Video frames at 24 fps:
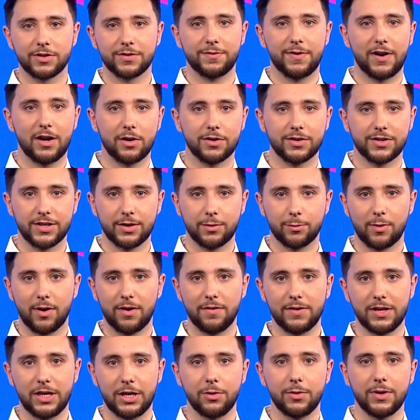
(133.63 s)
Varicent
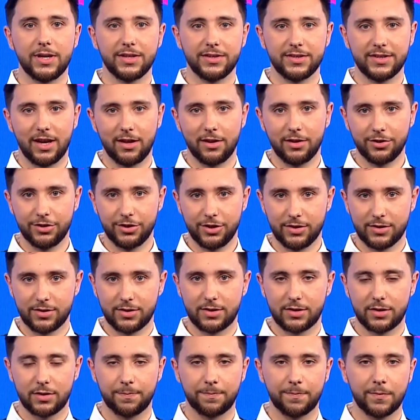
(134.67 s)
Revenue
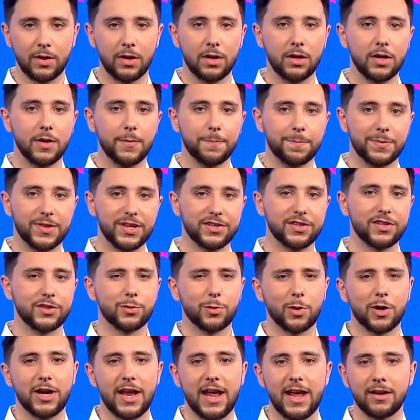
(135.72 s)
Intelligence. This is where
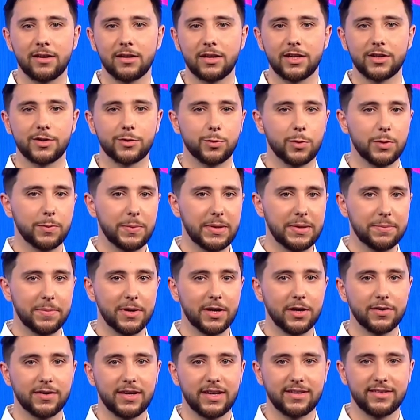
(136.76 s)
an analyst would be
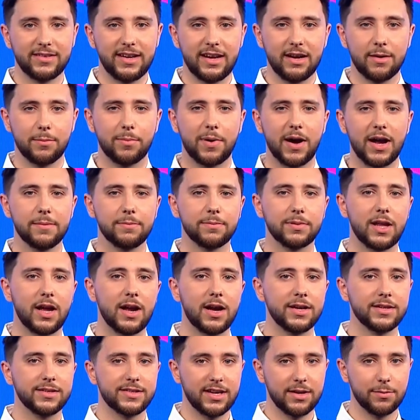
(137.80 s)
building data
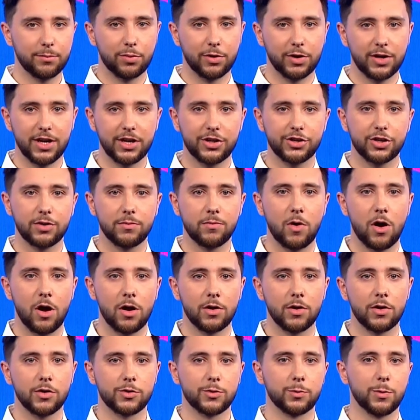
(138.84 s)
pipelines and prediction
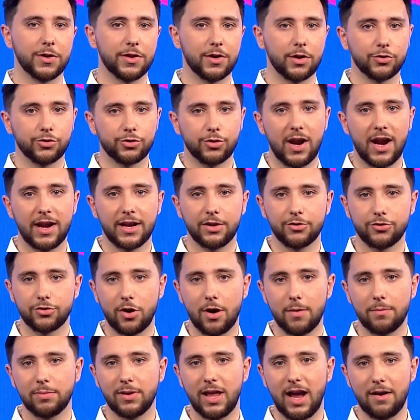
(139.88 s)
models with our drag and
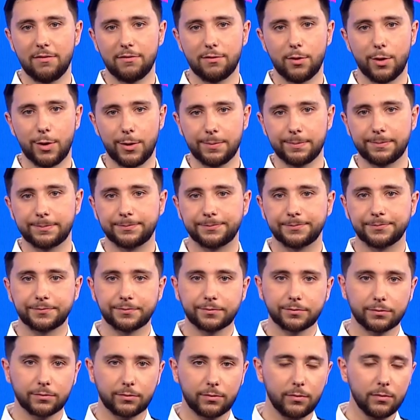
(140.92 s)
drop platform.
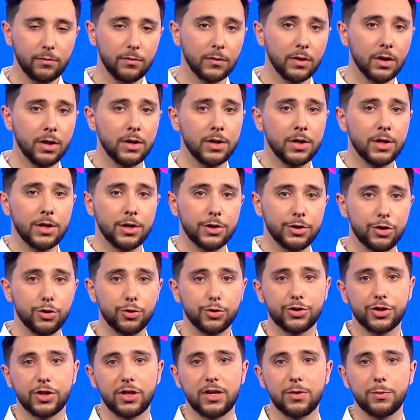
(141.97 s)

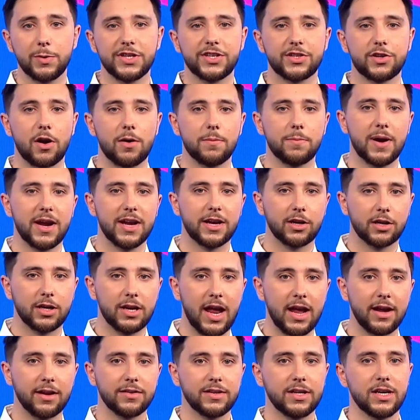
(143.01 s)
Usually, we start by
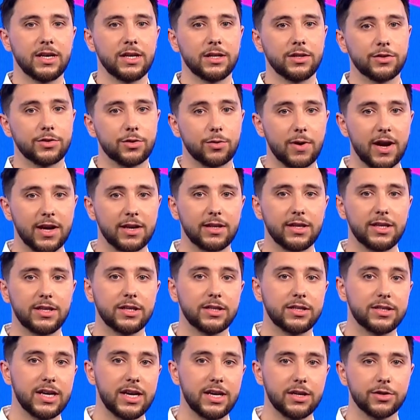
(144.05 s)
connecting directly to
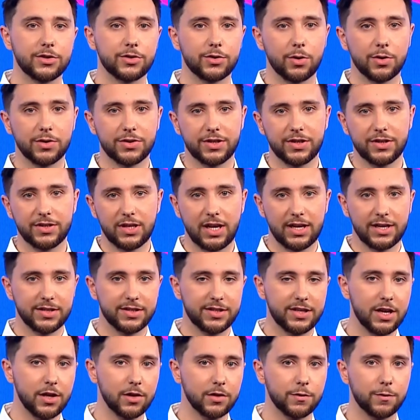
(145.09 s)
data sources like
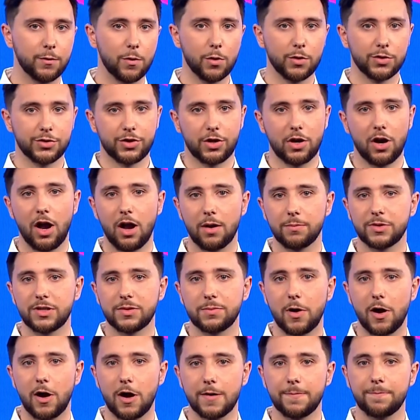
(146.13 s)
Salesforce or
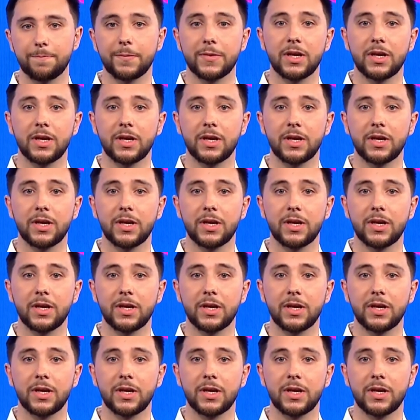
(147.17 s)
HubSpot.